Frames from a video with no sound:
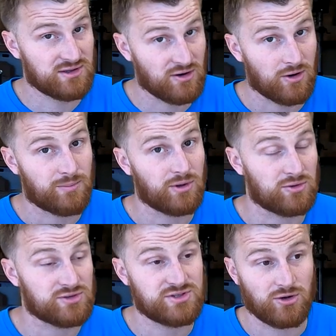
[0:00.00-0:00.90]
guitar
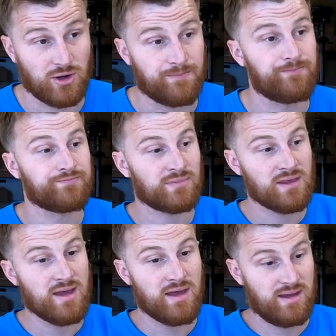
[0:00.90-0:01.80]
builders do it,
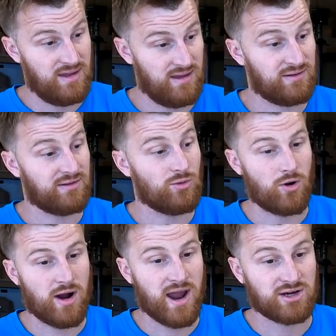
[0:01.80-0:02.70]
is you
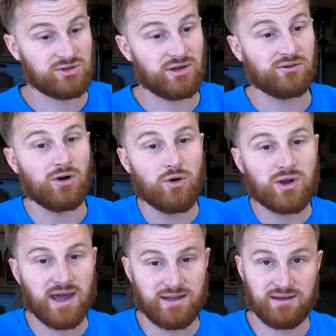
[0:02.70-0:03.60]
are actually
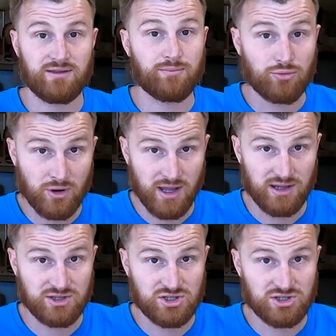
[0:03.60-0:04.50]
locating the
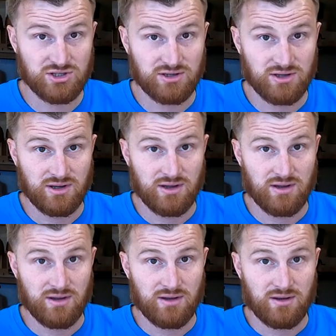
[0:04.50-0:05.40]
bridge,
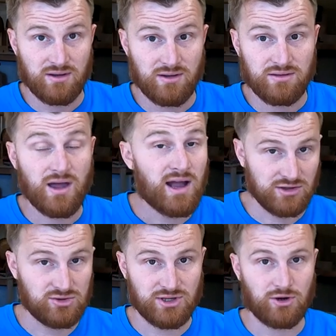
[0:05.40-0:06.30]
not
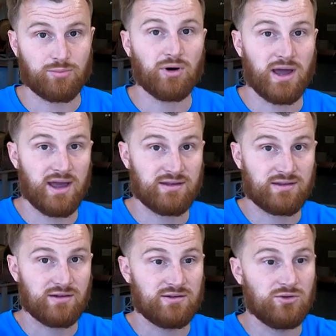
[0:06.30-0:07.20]
using your
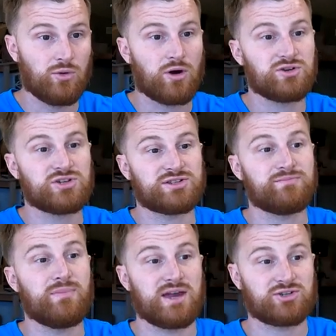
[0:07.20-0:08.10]
plans, you are
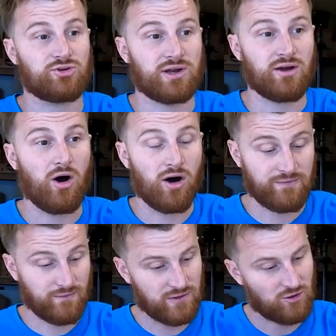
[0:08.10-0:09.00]
just measuring
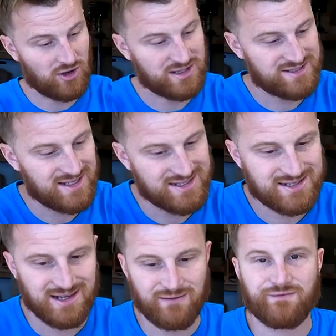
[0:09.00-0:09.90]
off of your
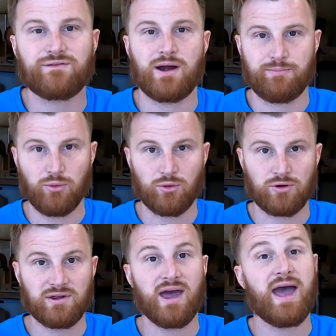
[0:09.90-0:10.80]
existing
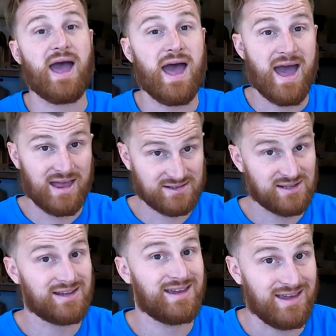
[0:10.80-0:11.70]
fretboard as
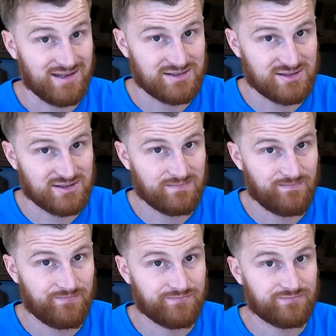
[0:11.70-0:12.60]
it is.
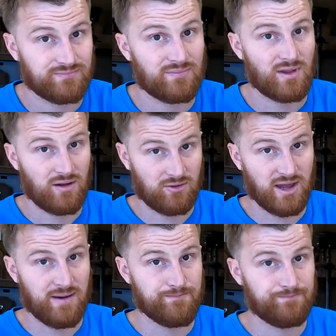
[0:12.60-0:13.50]

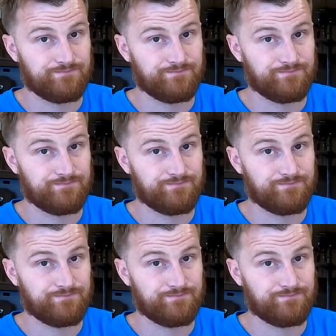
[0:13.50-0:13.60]
Okay?